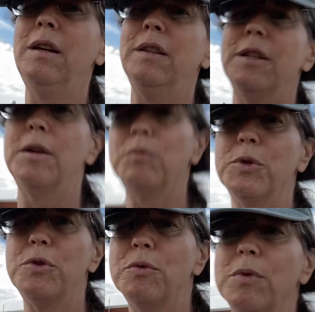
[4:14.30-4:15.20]
then we'll
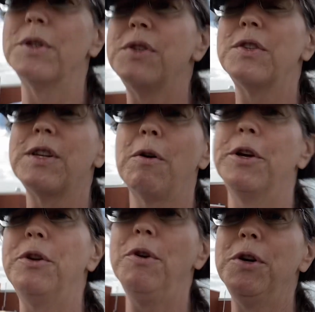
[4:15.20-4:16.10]
do a 6-hour
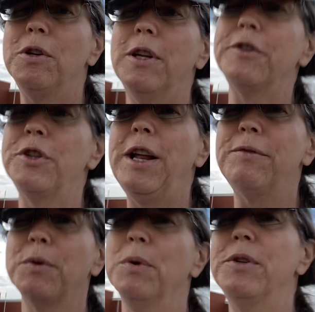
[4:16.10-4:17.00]
urine collection
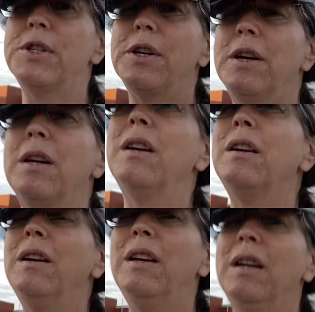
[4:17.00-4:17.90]
afterwards.
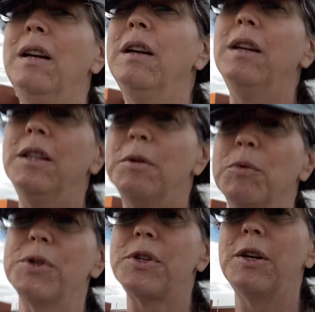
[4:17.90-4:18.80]
Then
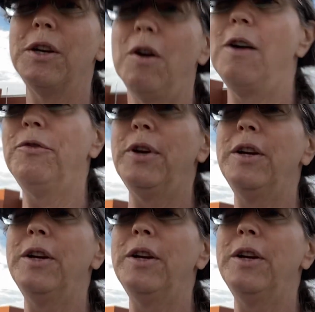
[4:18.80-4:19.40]
we'll send it off.